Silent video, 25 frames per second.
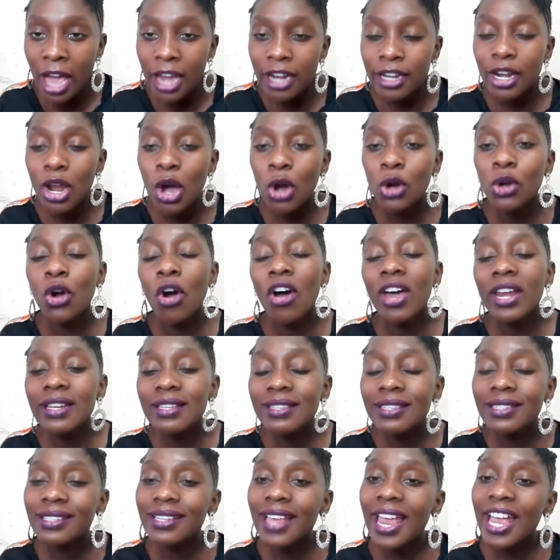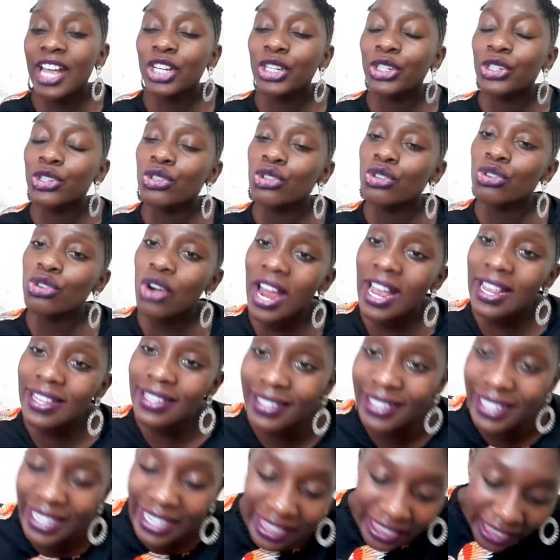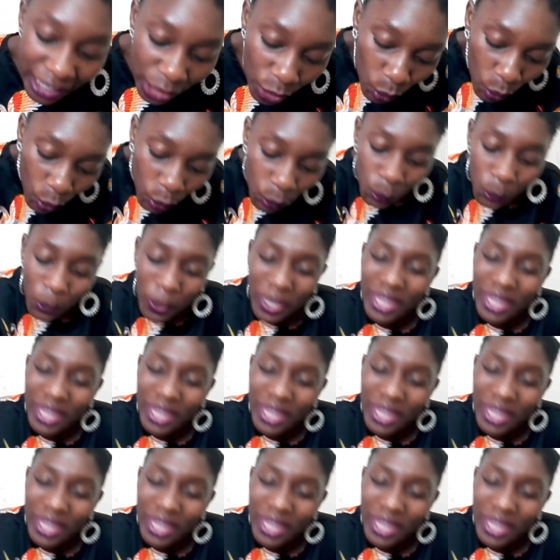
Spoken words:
Now God is saying, trust in the Lord